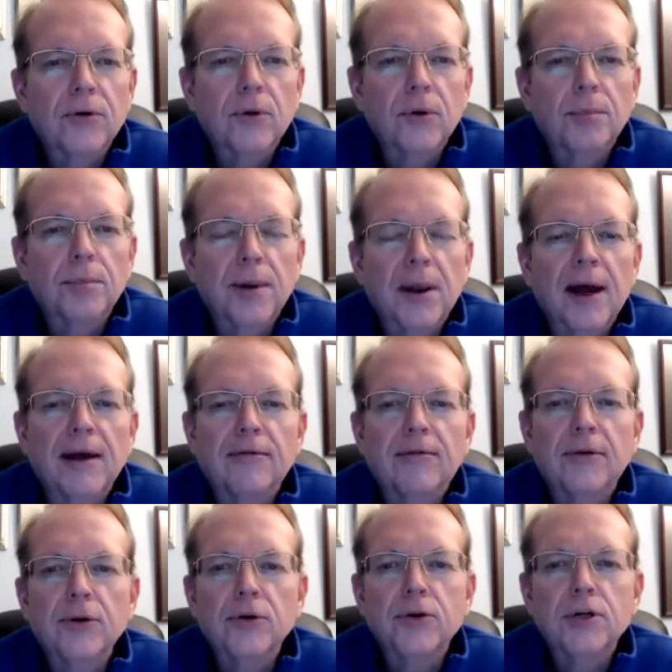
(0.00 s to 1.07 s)
you're applying
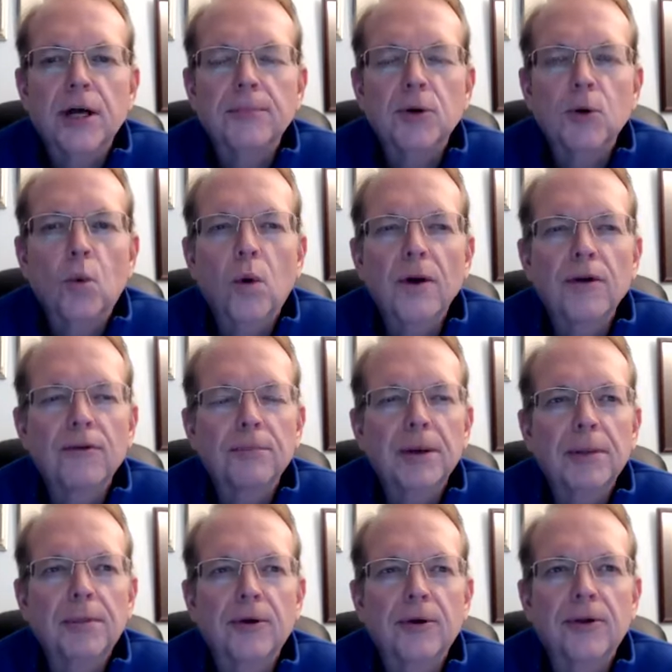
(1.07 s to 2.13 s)
for a new job, you wonder if
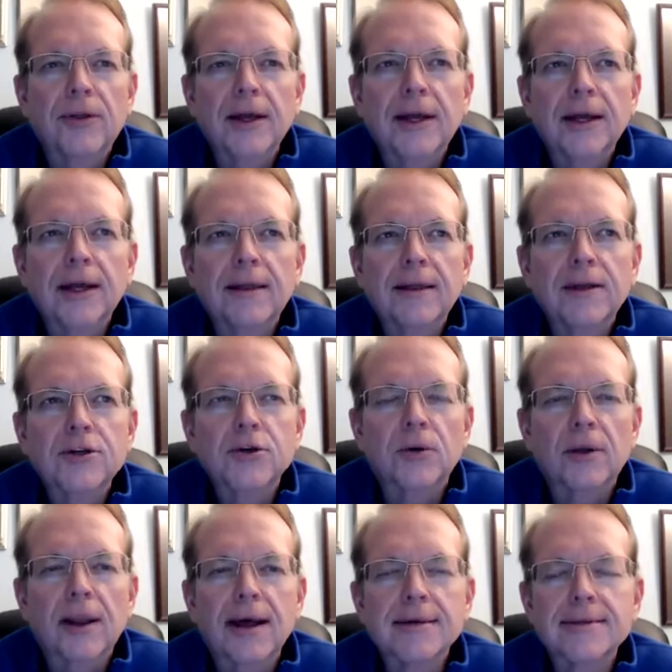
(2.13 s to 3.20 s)
people are thinking that
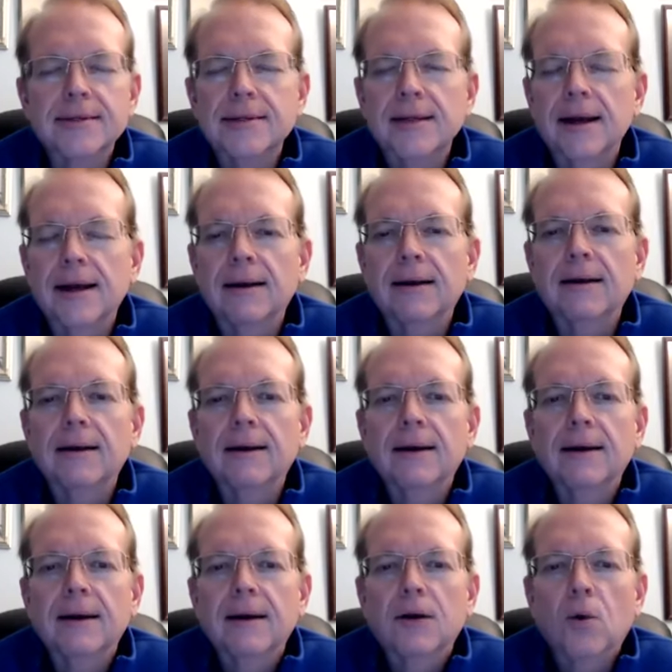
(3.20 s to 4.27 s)
you're less than
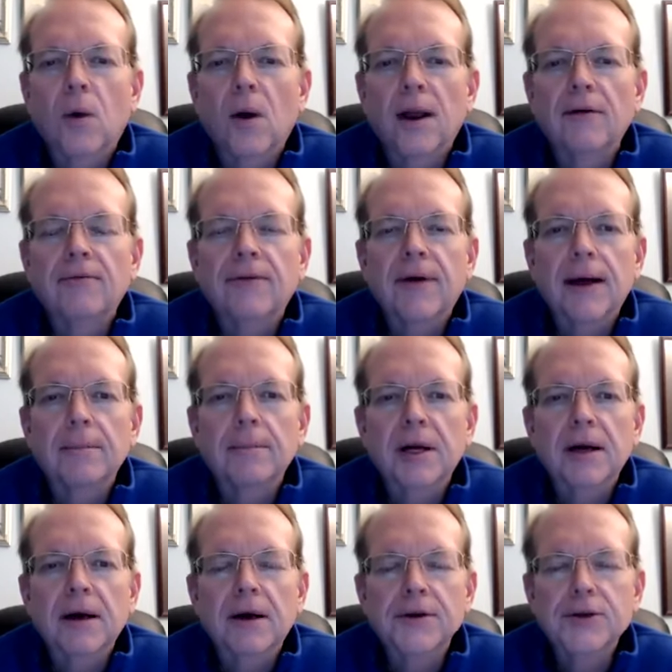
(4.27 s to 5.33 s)
qualified
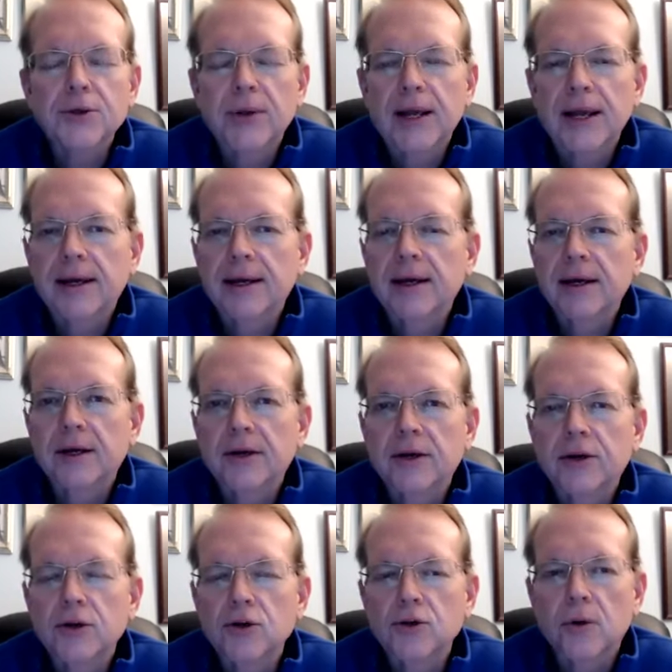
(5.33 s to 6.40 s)
because you can't
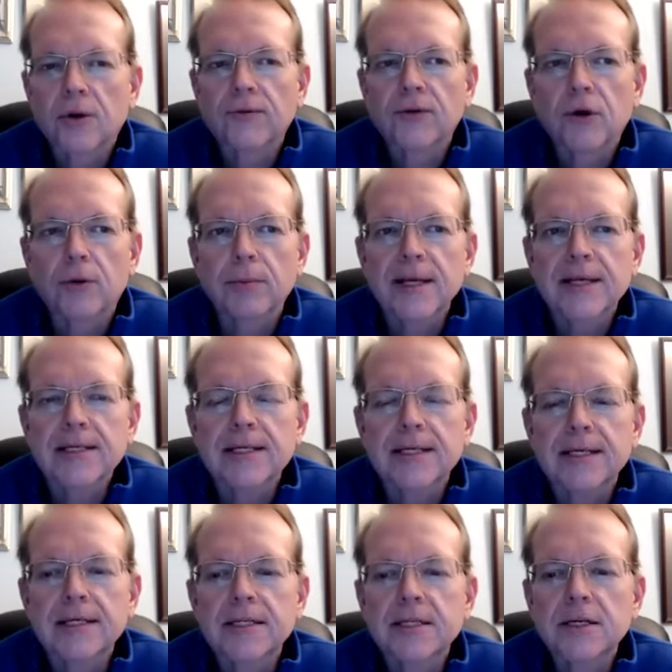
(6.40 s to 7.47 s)
get control of your
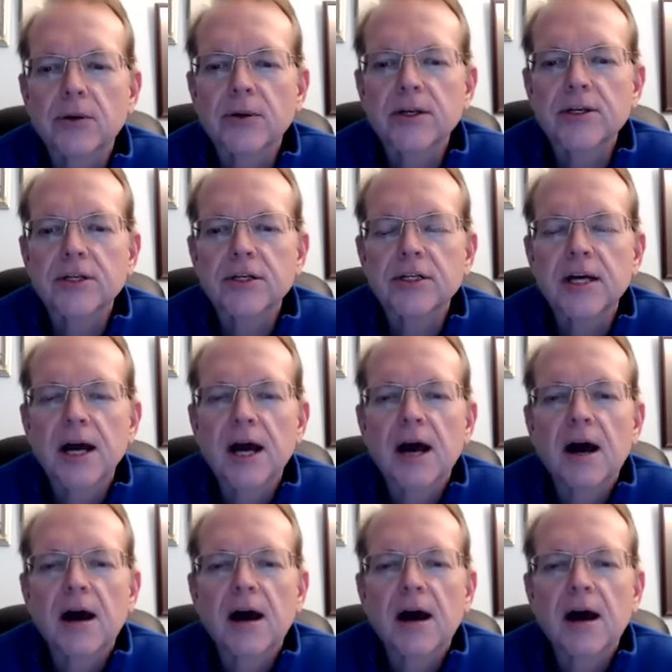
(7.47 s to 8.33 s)
obesity. So it just